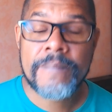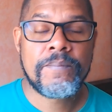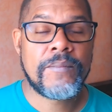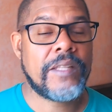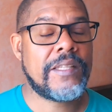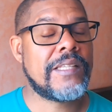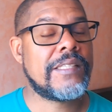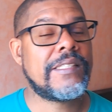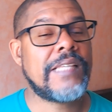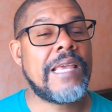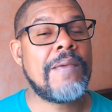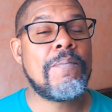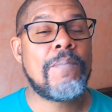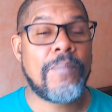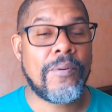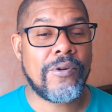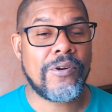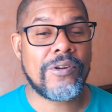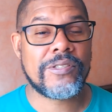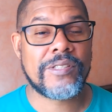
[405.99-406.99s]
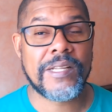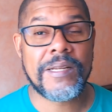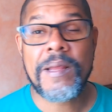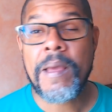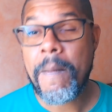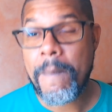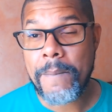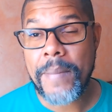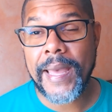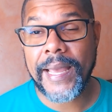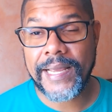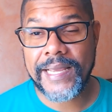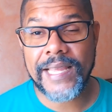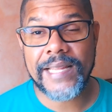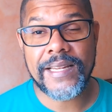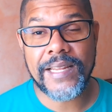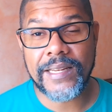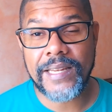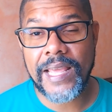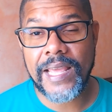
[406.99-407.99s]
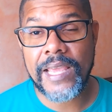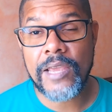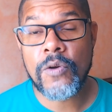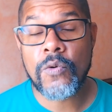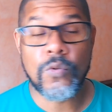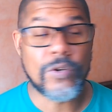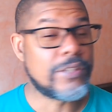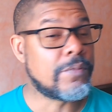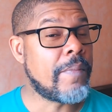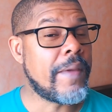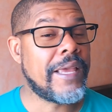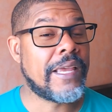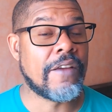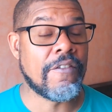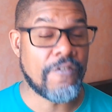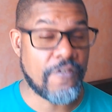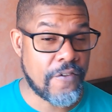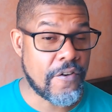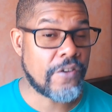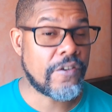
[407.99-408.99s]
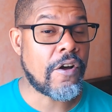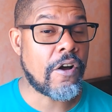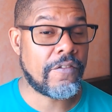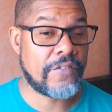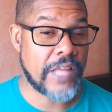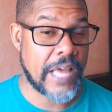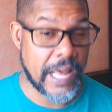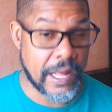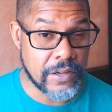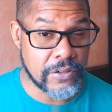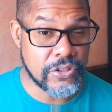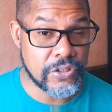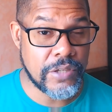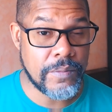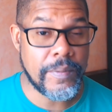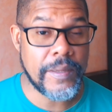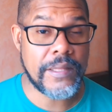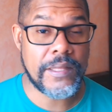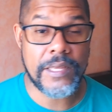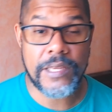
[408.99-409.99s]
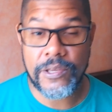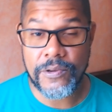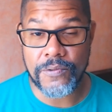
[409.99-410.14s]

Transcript: that the same person back in the day was making fun of the LGBTQ.